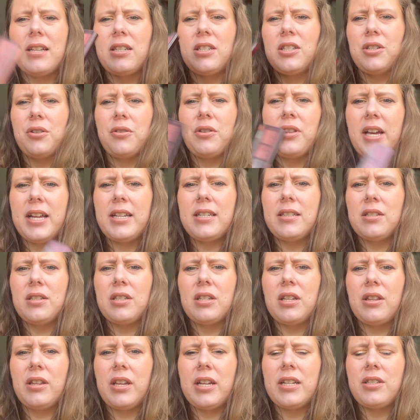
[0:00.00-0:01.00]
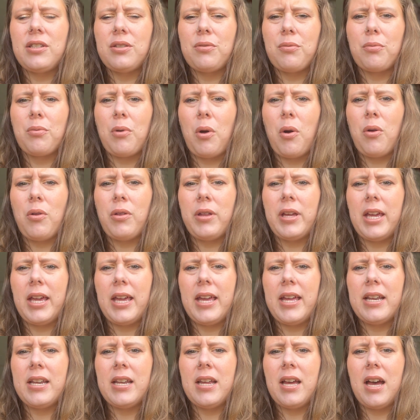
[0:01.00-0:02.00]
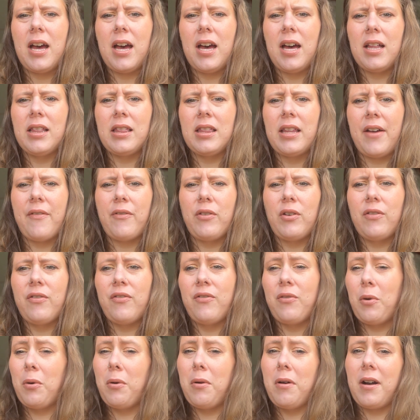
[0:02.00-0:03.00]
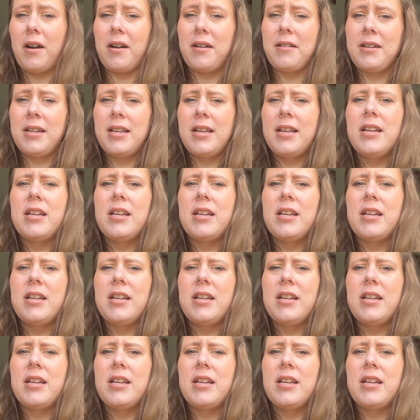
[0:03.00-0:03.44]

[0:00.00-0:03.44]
so let's roll in level 4.